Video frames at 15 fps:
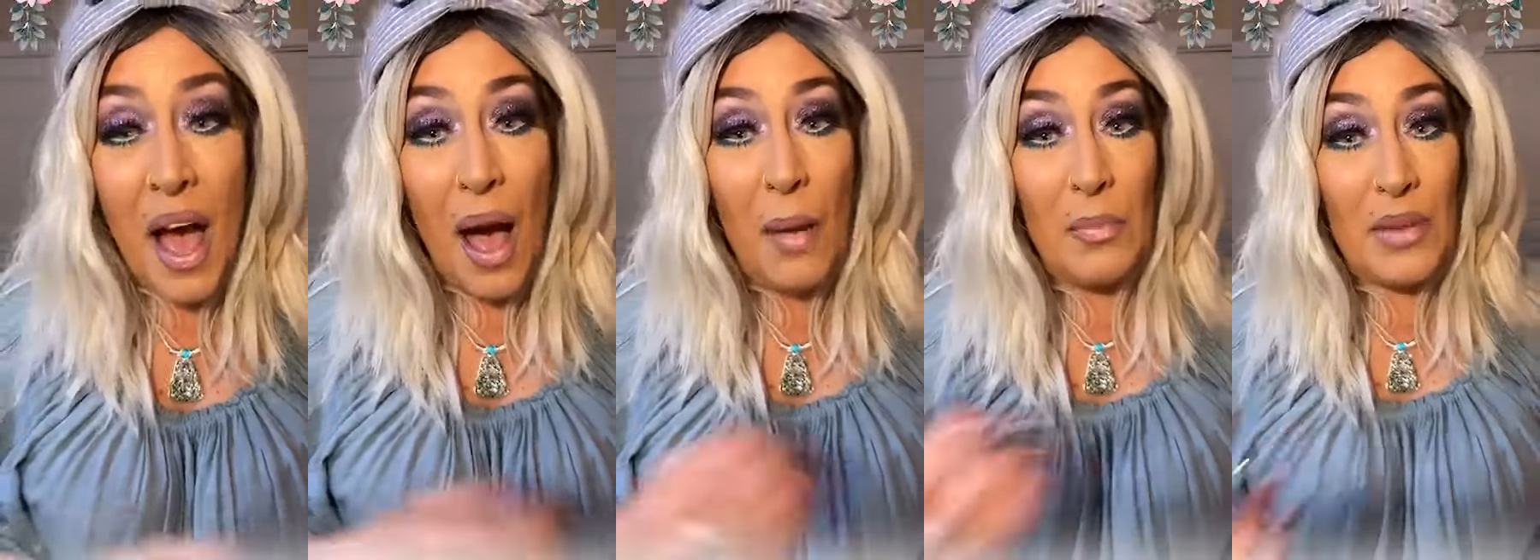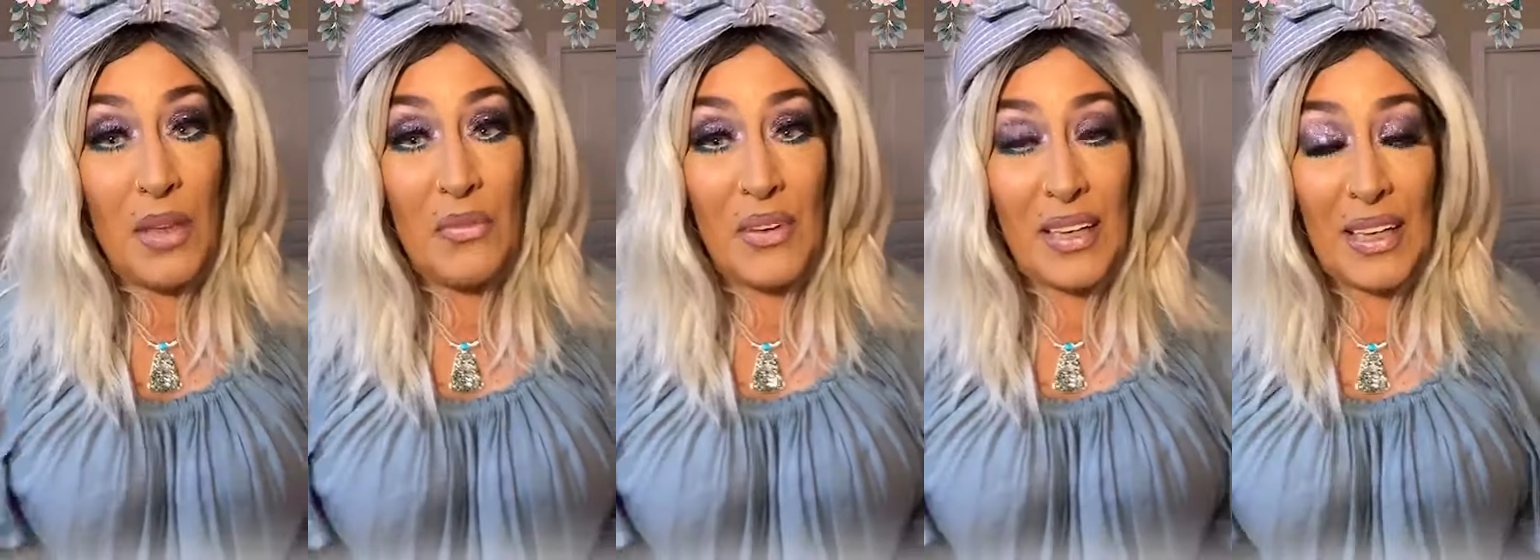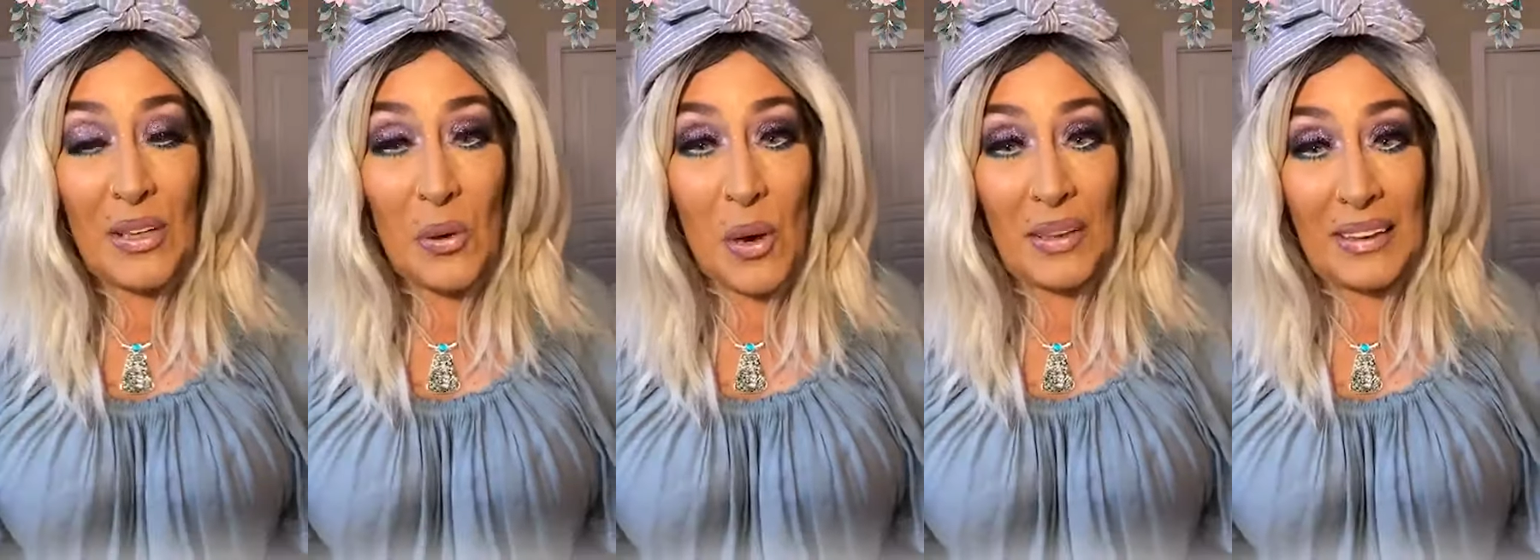I'm
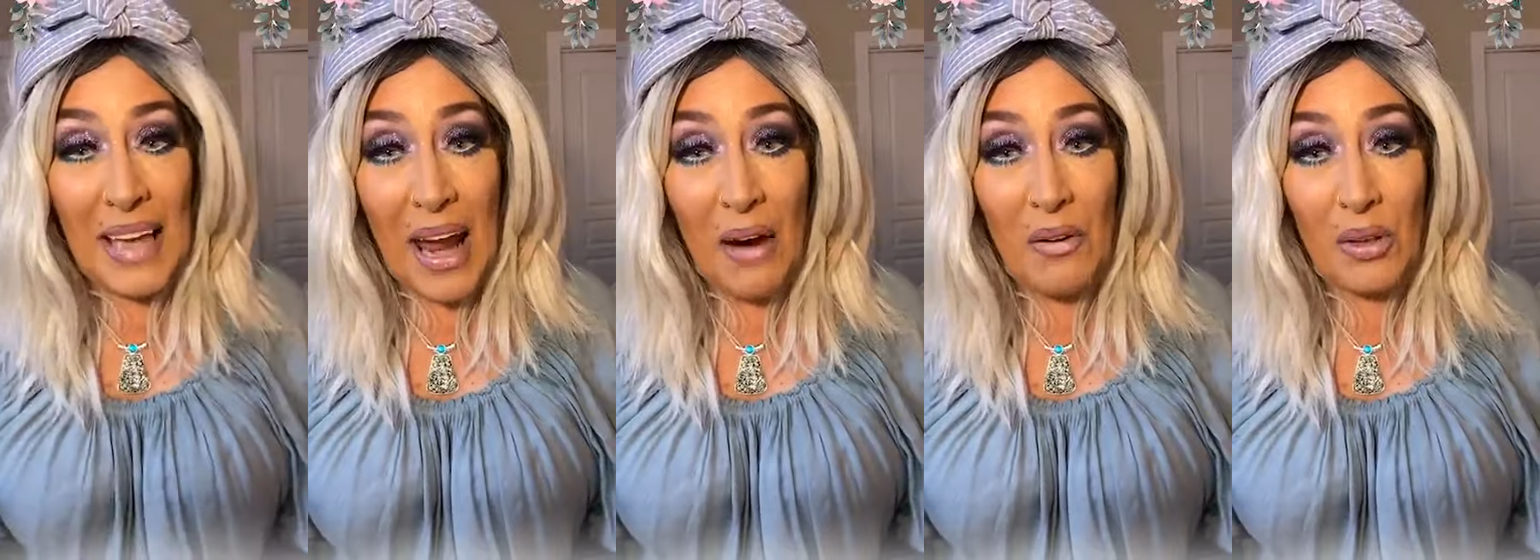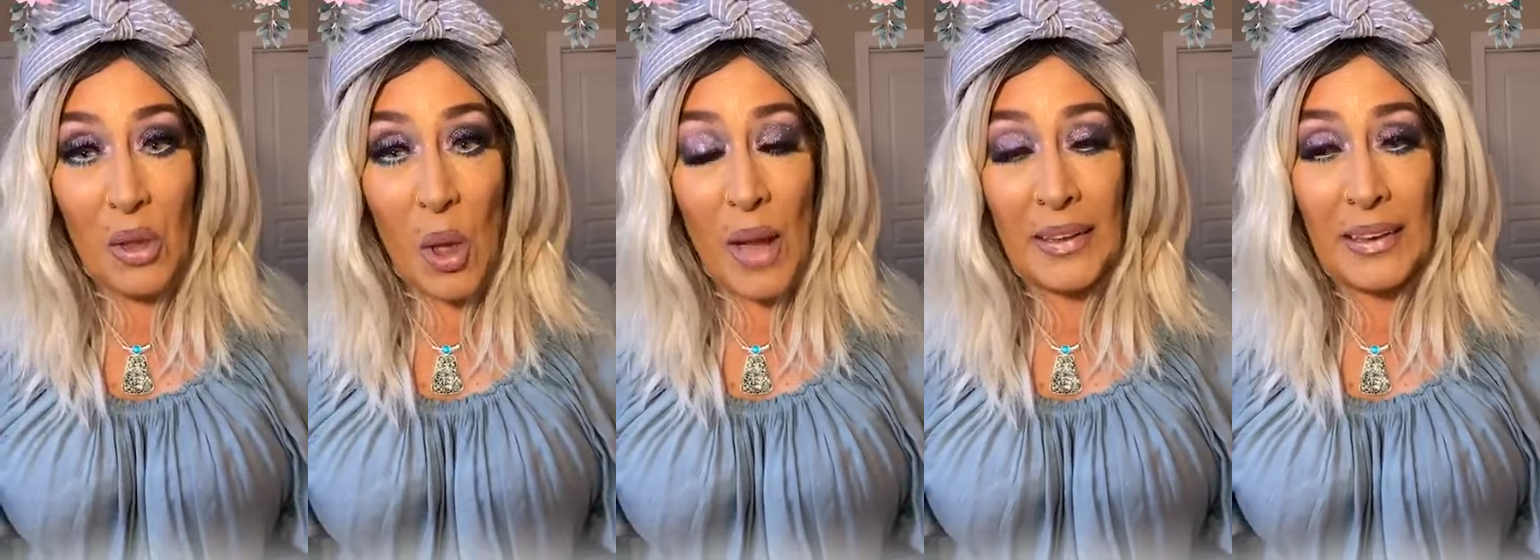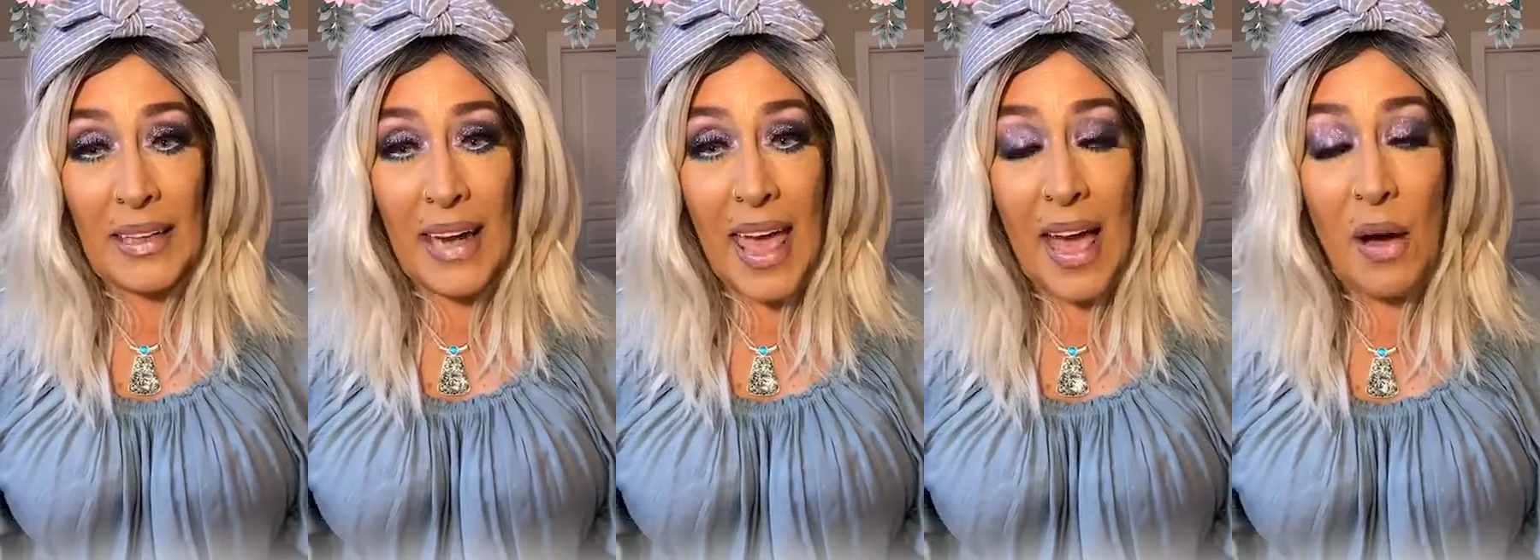living in North
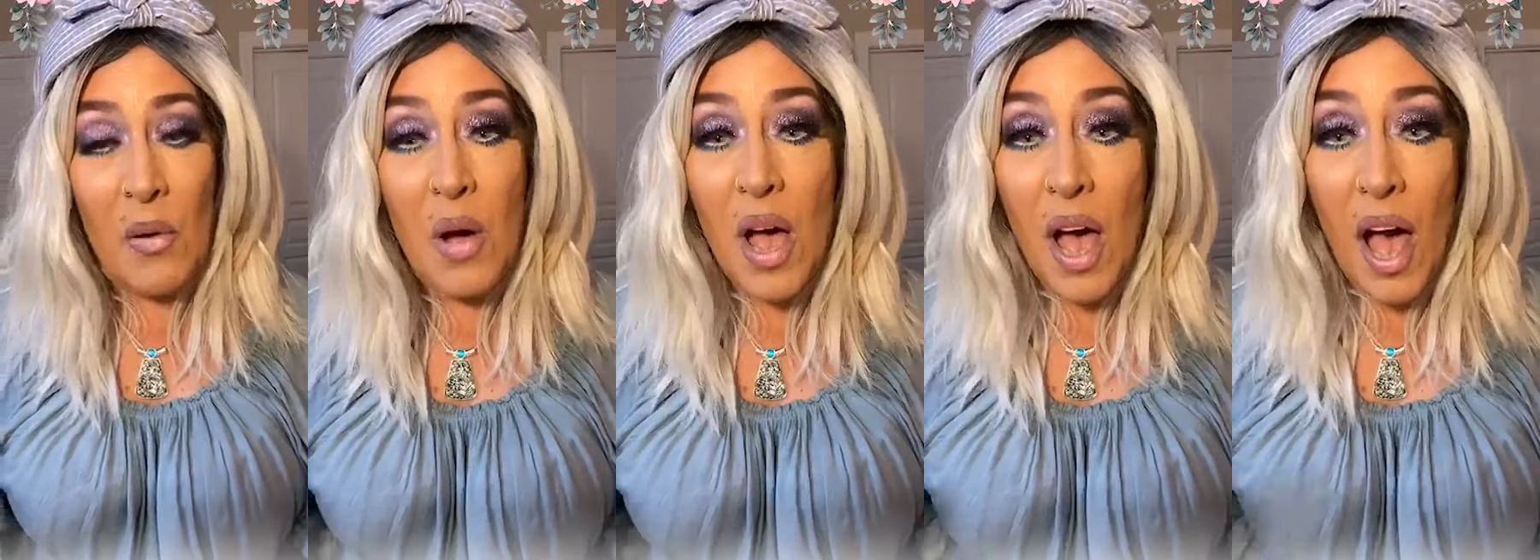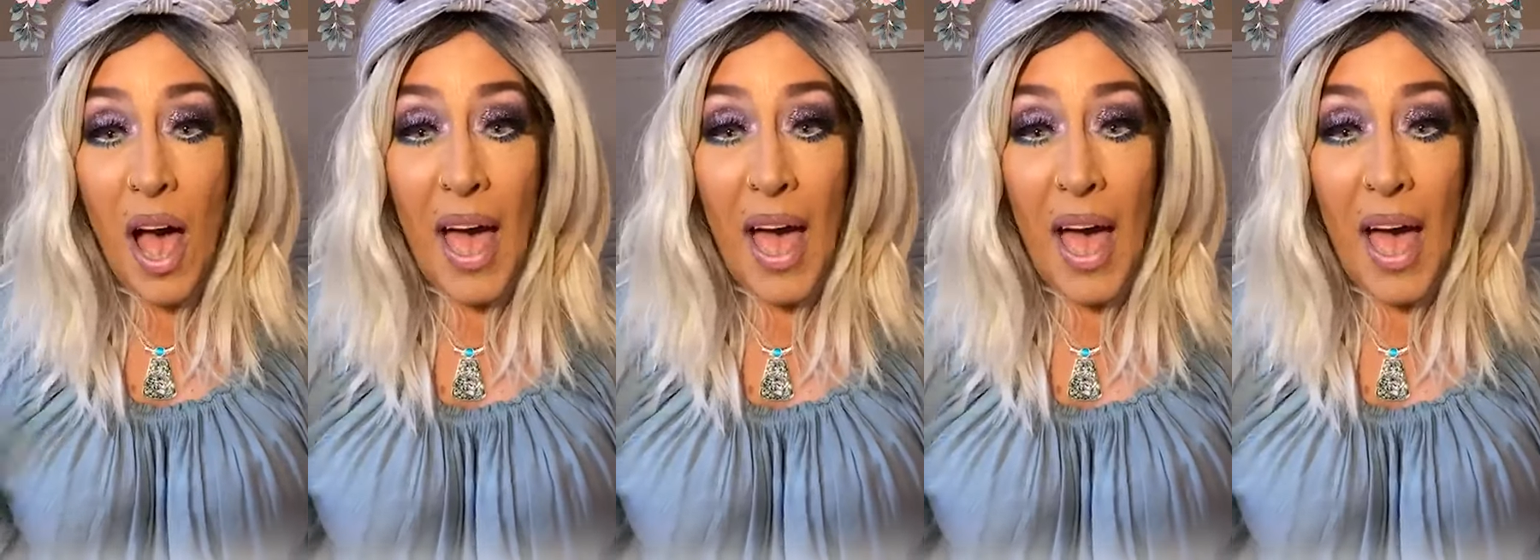Carolina now.